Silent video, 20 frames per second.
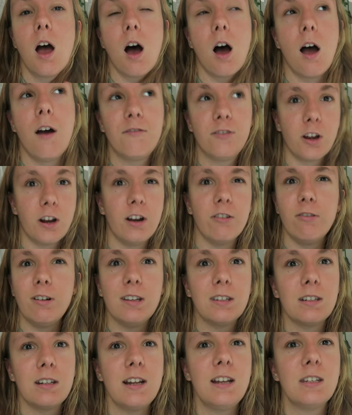I've done it
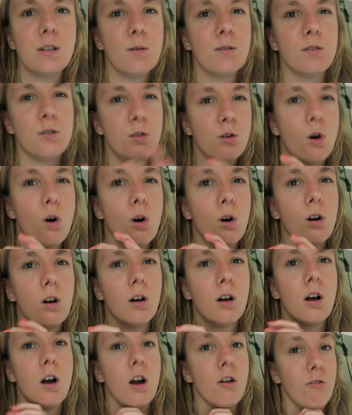recently, so it's not
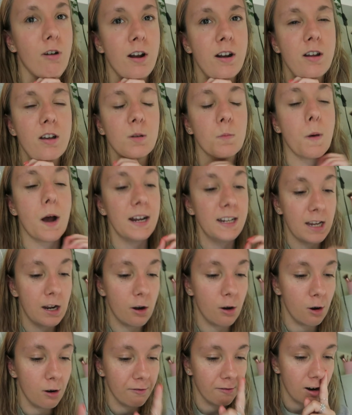horrendous, but I did
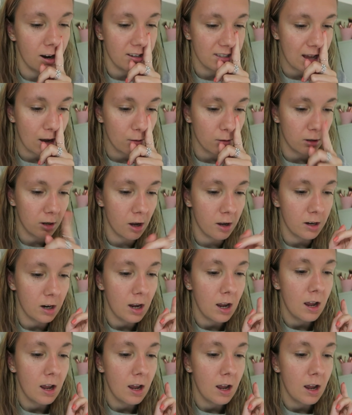hoover it, so that was good.